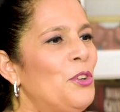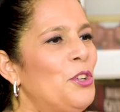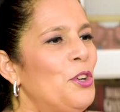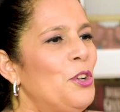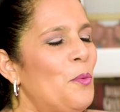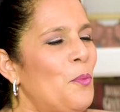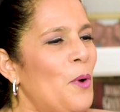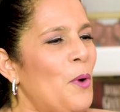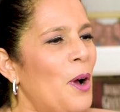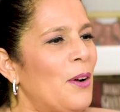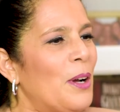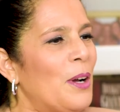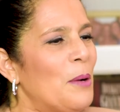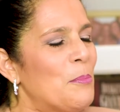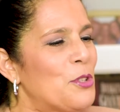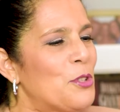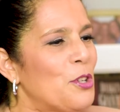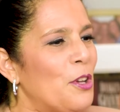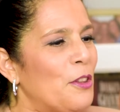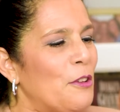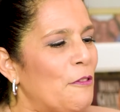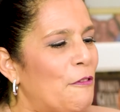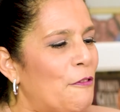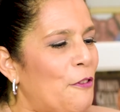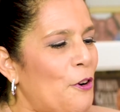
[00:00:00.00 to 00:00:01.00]
you're welcome.
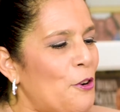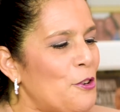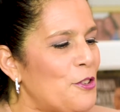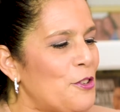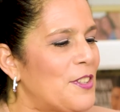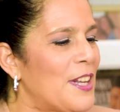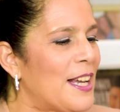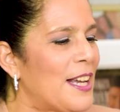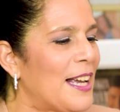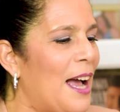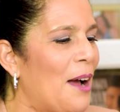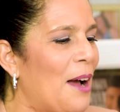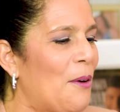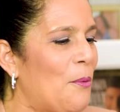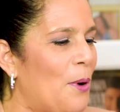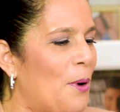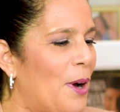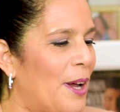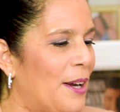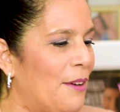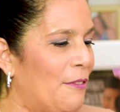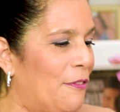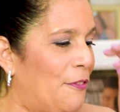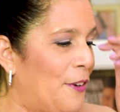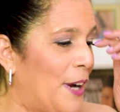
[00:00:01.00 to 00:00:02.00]
So the first thing I
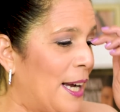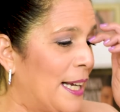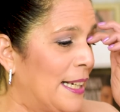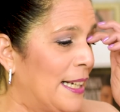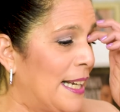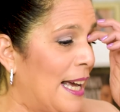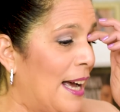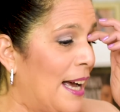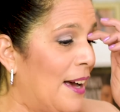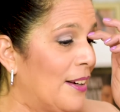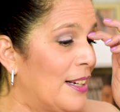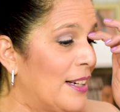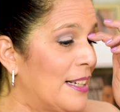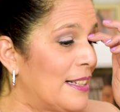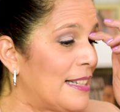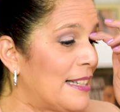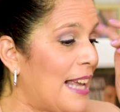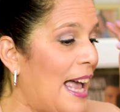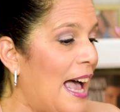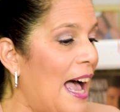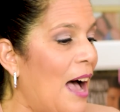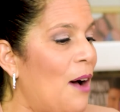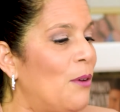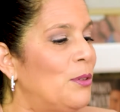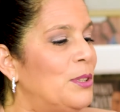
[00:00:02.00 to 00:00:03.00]
want to find out is
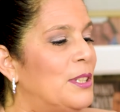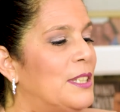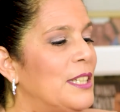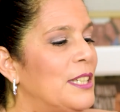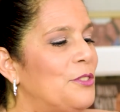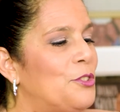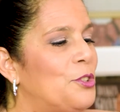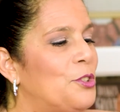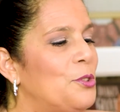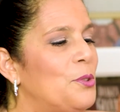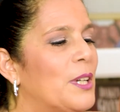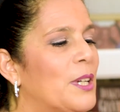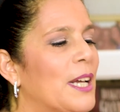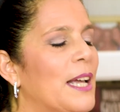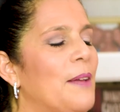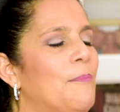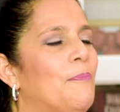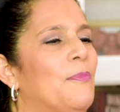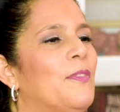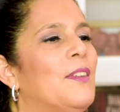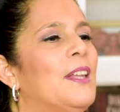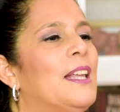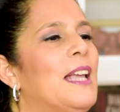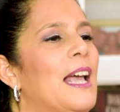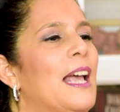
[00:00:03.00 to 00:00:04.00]
how did you
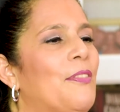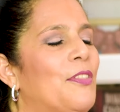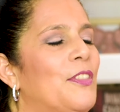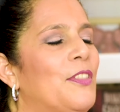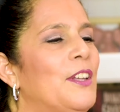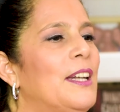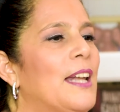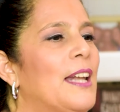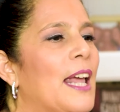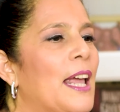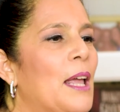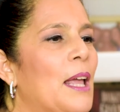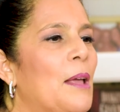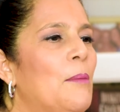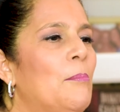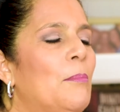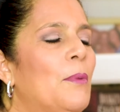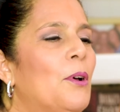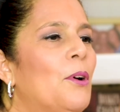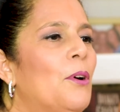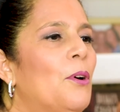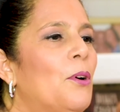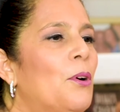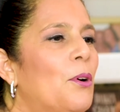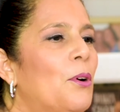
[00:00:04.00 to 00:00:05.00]
get the name
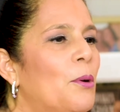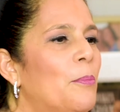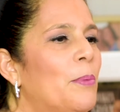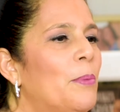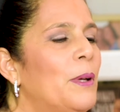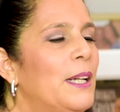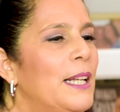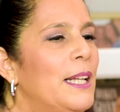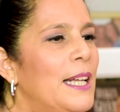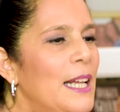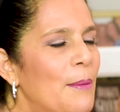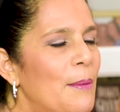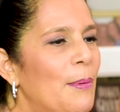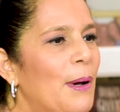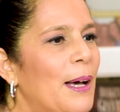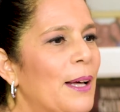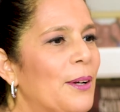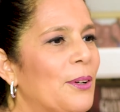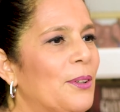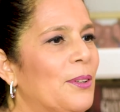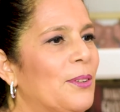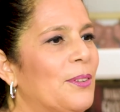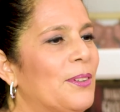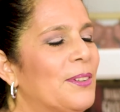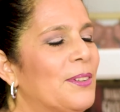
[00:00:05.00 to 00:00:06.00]
Urban
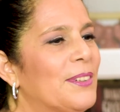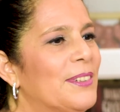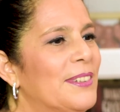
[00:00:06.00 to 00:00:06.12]
Jibaro?